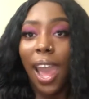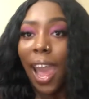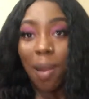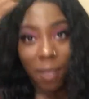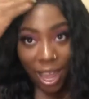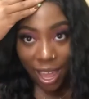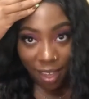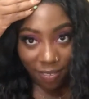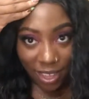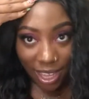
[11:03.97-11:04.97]
I'm not
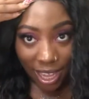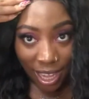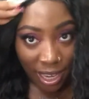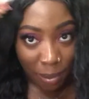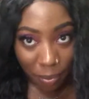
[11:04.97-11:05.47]
having any